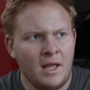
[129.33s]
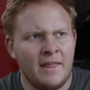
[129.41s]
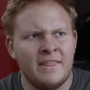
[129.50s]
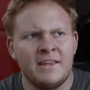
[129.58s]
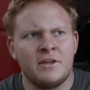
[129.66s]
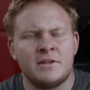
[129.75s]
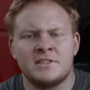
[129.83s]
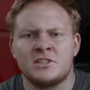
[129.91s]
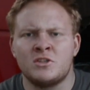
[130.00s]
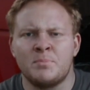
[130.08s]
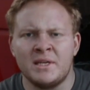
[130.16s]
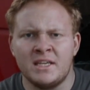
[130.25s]
I think you could
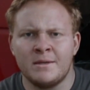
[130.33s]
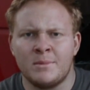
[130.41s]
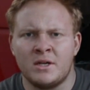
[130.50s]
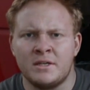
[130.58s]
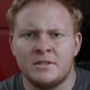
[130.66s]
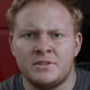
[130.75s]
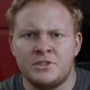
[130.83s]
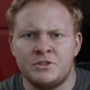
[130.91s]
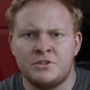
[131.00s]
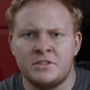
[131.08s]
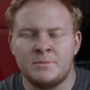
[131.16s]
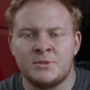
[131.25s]
still P M on
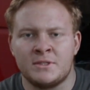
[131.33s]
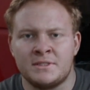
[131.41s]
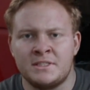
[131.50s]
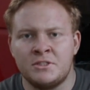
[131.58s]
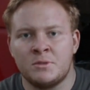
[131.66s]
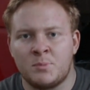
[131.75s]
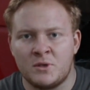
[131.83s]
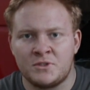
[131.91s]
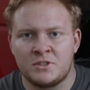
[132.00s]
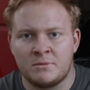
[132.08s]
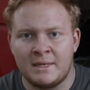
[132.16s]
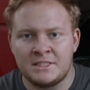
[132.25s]
YouTube, so I'll send you a
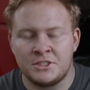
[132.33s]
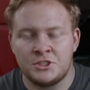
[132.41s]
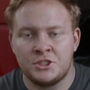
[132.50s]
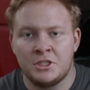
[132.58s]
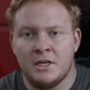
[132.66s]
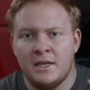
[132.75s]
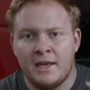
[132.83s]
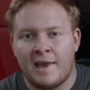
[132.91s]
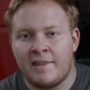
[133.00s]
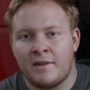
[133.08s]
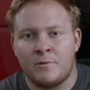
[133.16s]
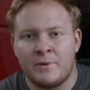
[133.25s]
personal message,
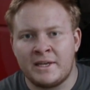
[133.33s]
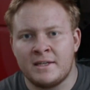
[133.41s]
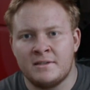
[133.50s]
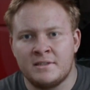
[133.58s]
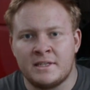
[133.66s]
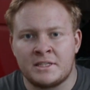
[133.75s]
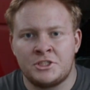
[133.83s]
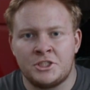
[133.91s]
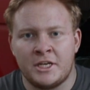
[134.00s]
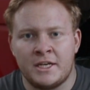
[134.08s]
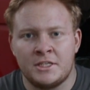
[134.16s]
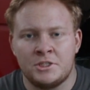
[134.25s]
and then we can
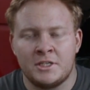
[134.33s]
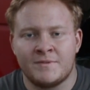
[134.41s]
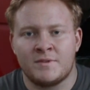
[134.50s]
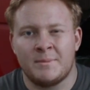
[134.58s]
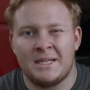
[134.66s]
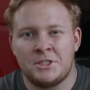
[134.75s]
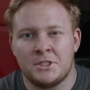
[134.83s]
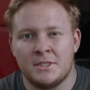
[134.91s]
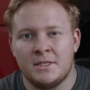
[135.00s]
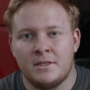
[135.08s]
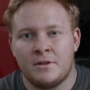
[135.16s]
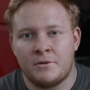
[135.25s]
exchange
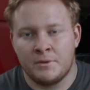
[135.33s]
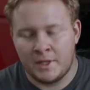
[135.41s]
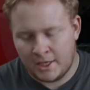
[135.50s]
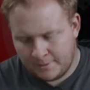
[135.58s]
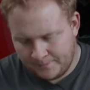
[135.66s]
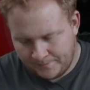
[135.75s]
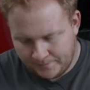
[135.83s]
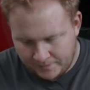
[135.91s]
information through there.